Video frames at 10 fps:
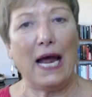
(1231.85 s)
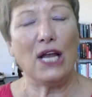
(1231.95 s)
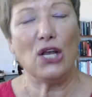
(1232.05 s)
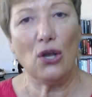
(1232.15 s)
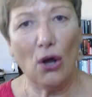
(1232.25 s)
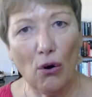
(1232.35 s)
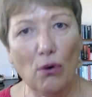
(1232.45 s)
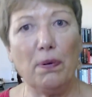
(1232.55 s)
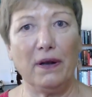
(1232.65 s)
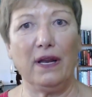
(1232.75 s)
And
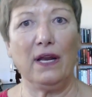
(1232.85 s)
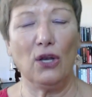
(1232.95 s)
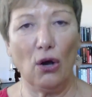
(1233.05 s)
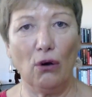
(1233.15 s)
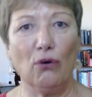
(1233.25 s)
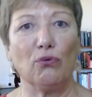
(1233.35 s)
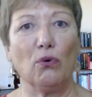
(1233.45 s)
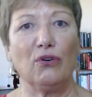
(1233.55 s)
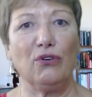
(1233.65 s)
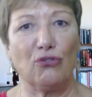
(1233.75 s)
nobody knows
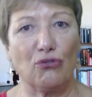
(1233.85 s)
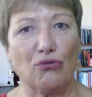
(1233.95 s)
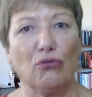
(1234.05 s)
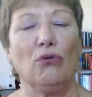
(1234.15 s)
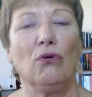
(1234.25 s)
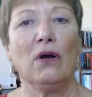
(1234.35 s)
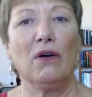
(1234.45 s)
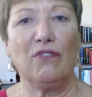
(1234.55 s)
what is true